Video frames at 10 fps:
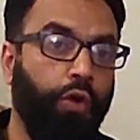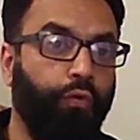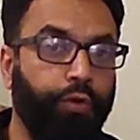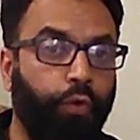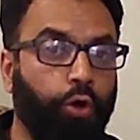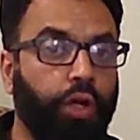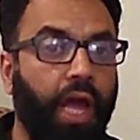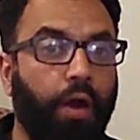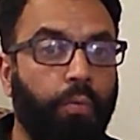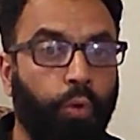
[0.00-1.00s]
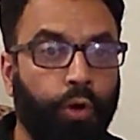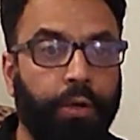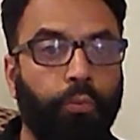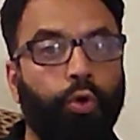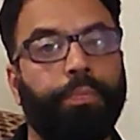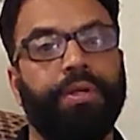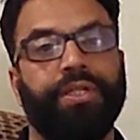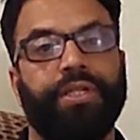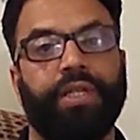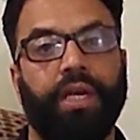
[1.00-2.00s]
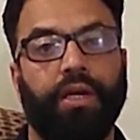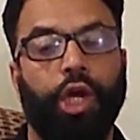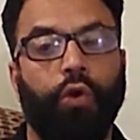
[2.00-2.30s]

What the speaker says: We want to have more and more business here.